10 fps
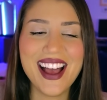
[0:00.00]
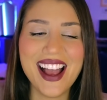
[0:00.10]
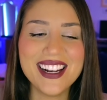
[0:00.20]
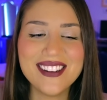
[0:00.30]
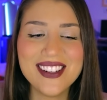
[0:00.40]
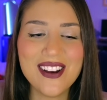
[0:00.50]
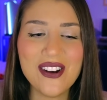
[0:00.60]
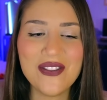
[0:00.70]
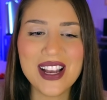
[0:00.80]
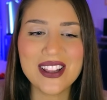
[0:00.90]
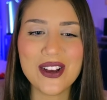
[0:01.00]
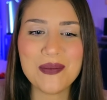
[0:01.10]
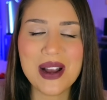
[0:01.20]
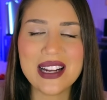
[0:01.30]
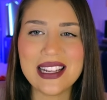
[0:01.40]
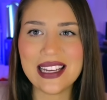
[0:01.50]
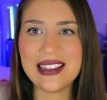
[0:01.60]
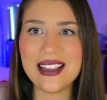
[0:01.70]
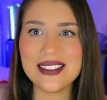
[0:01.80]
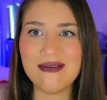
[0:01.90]
I don't know if I look pregnant,
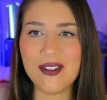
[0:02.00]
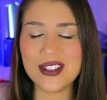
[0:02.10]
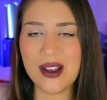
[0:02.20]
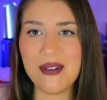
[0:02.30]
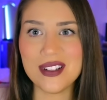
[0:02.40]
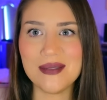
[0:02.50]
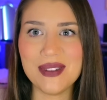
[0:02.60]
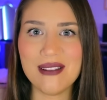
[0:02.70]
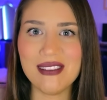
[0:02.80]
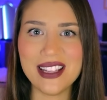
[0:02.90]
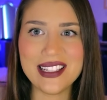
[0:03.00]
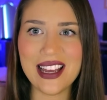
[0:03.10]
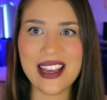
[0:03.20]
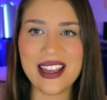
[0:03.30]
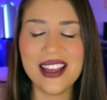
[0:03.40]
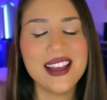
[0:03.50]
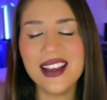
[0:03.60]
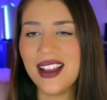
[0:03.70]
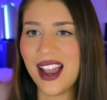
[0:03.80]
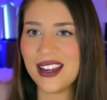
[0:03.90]
unless, of course, I wear something really tight
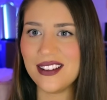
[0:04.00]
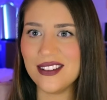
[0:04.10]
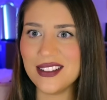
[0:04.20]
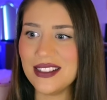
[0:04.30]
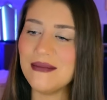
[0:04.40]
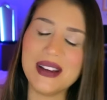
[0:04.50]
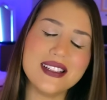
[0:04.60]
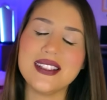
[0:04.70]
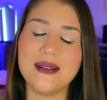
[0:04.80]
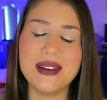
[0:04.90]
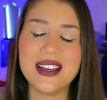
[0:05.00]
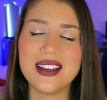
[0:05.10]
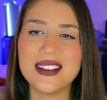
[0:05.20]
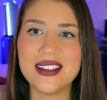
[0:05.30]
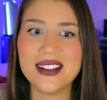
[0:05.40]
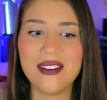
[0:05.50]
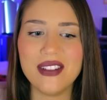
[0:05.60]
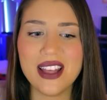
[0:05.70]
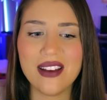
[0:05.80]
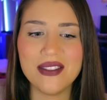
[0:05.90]
and you just see my stomach, because I
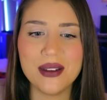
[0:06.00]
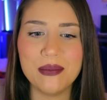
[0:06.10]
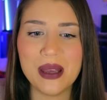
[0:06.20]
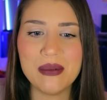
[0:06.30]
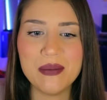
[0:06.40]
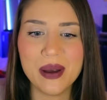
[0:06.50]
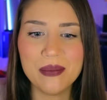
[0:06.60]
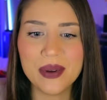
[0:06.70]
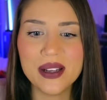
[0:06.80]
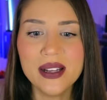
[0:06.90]
definitely have the baby bump.